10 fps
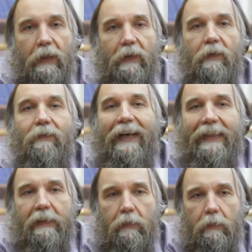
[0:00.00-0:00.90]
is
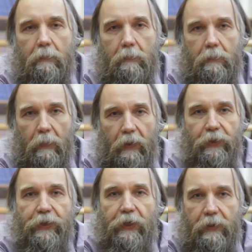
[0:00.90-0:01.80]
valid
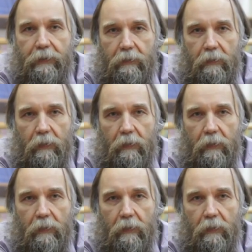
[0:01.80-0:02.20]
here,